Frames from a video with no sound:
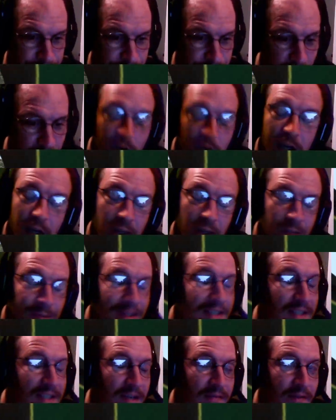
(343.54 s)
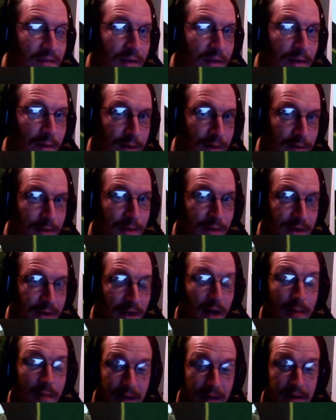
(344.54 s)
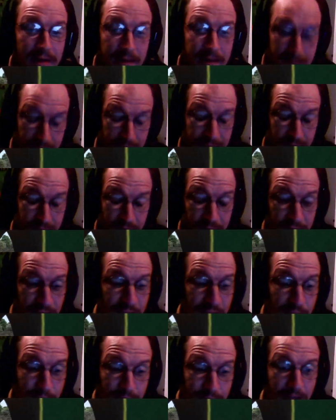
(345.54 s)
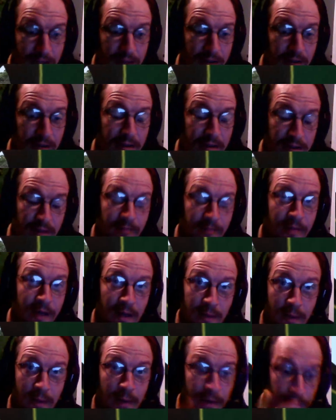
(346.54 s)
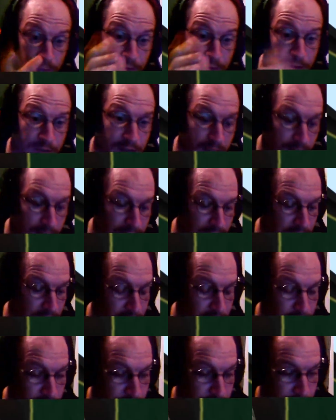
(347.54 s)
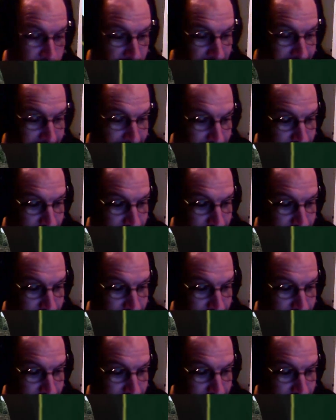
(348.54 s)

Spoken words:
I don't just mean Severn Valley Railway, the real thing. I mean it feels a little bit like Severn Valley Railway route that Steam Sound Supreme did.